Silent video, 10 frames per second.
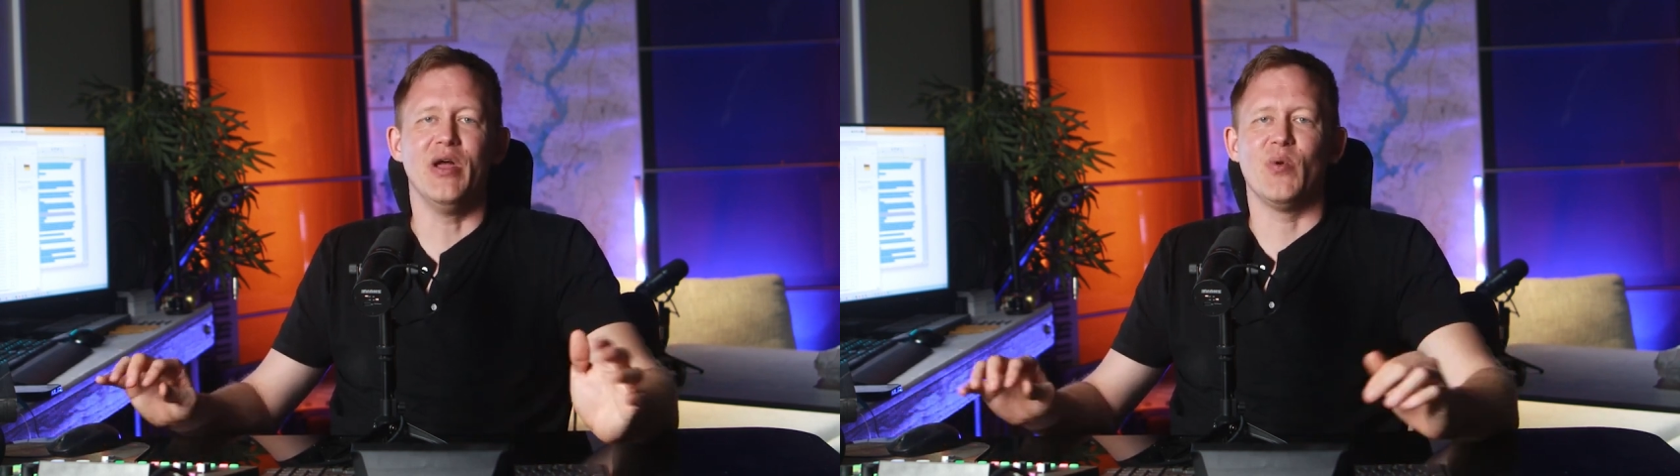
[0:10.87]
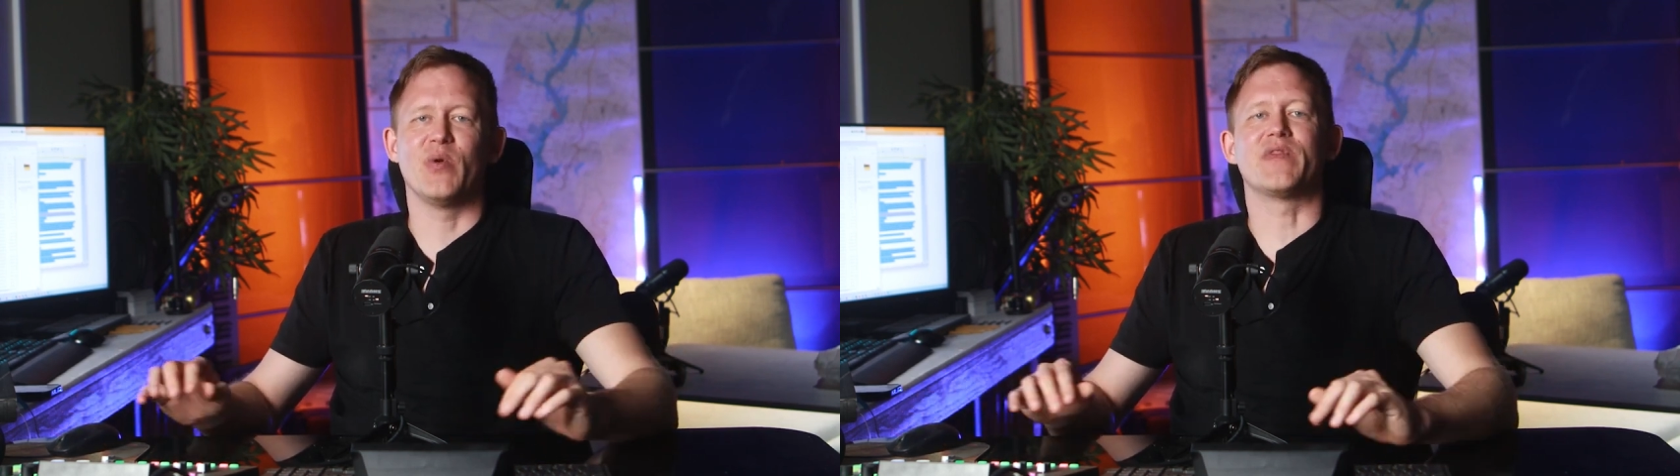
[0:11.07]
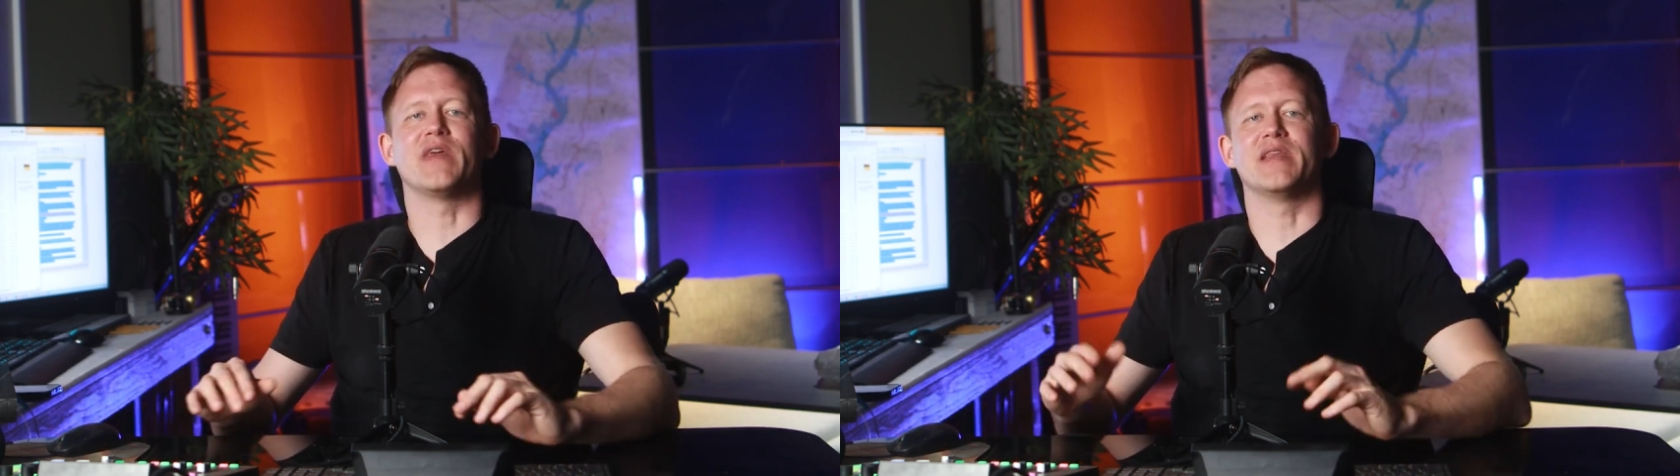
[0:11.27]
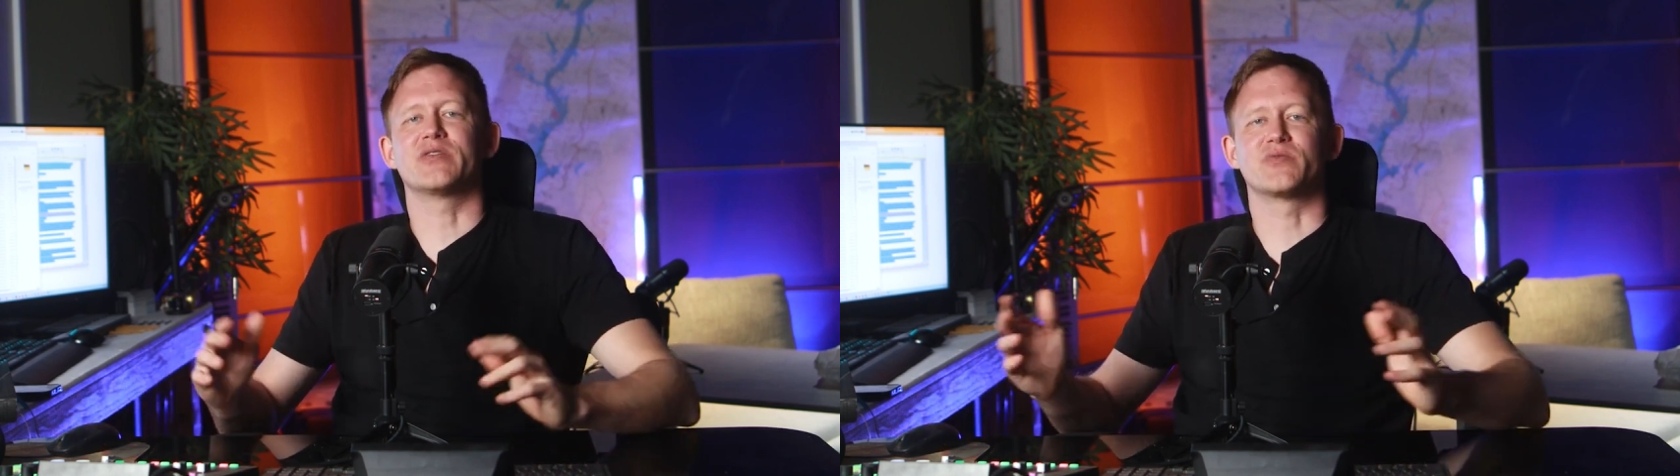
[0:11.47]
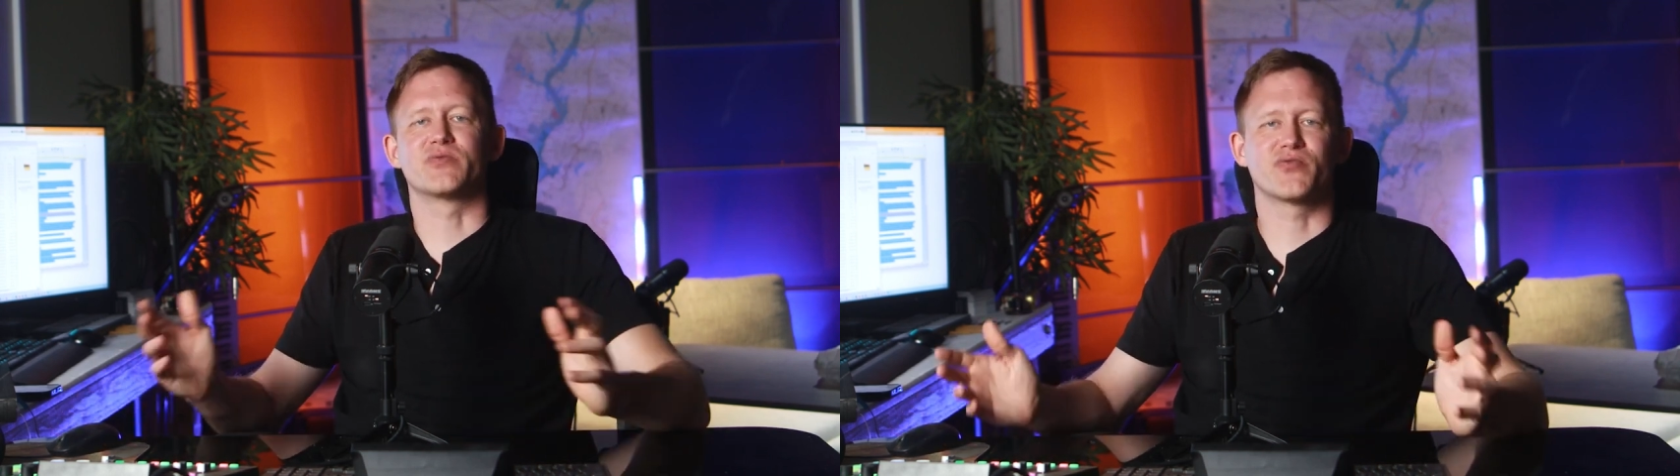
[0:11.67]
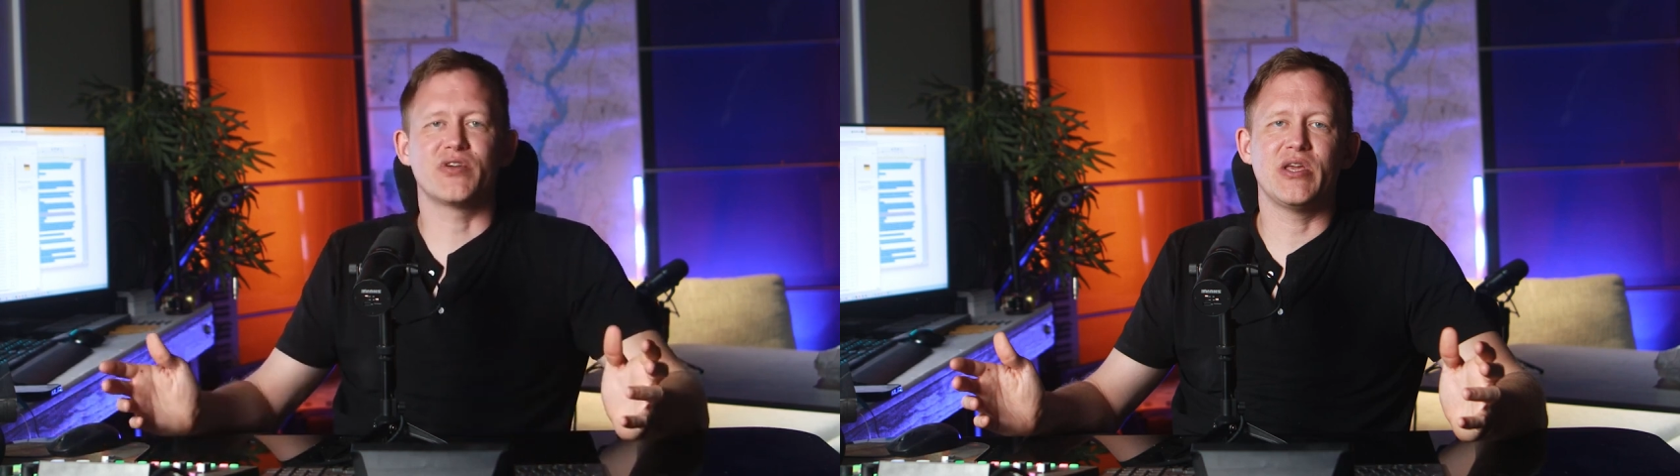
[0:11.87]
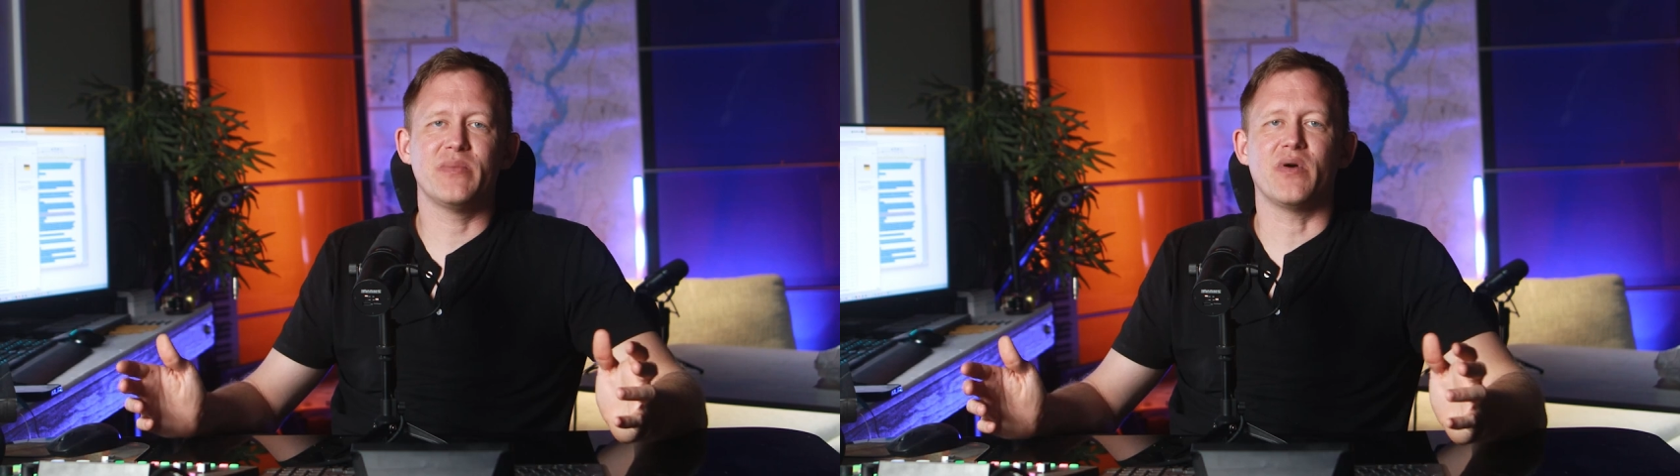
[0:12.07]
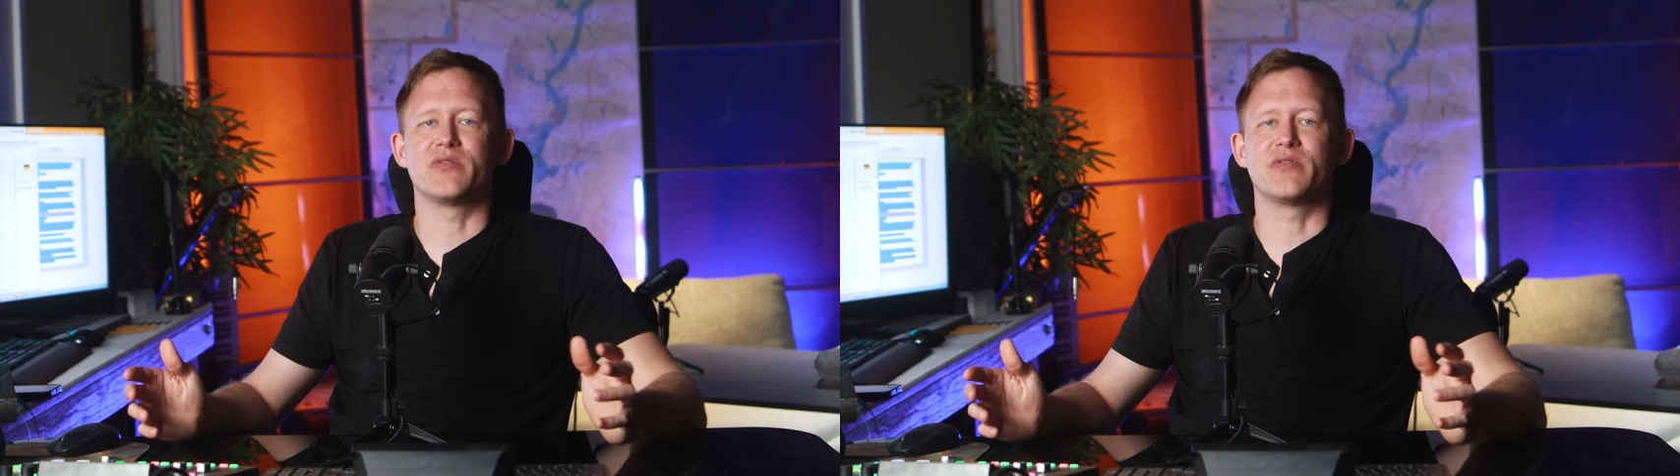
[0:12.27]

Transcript: with the initial dream